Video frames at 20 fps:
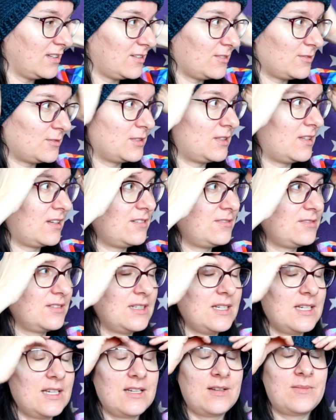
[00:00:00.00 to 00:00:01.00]
would love,
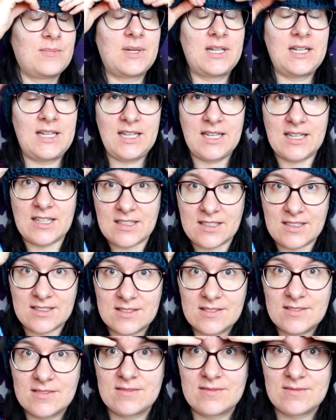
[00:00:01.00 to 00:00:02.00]
but I
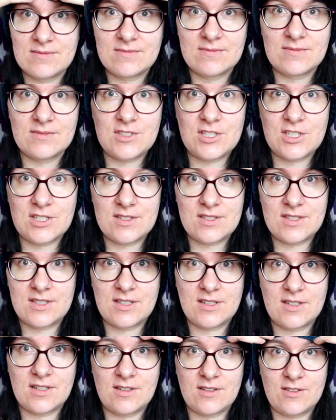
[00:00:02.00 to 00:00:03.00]
added just
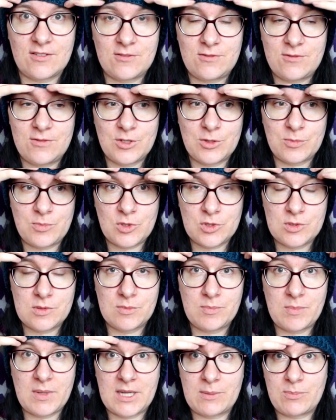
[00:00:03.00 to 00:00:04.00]
a front
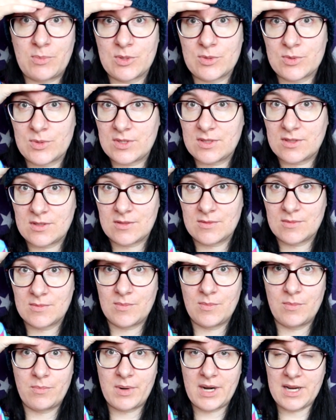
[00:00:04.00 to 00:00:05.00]
post, back post
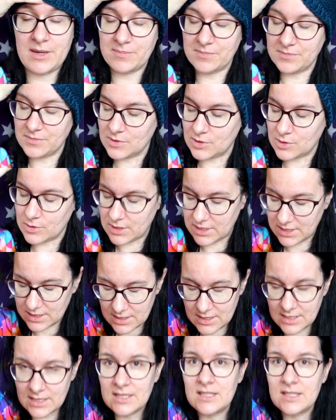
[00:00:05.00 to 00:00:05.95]
brim to it,